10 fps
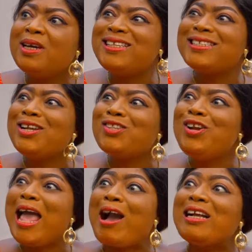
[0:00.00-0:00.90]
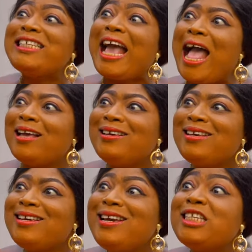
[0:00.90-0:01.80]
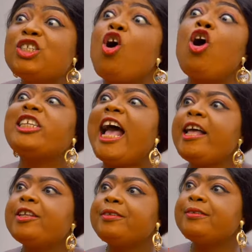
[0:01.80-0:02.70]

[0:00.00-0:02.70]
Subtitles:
It is not only Agajia, it is Ogoja.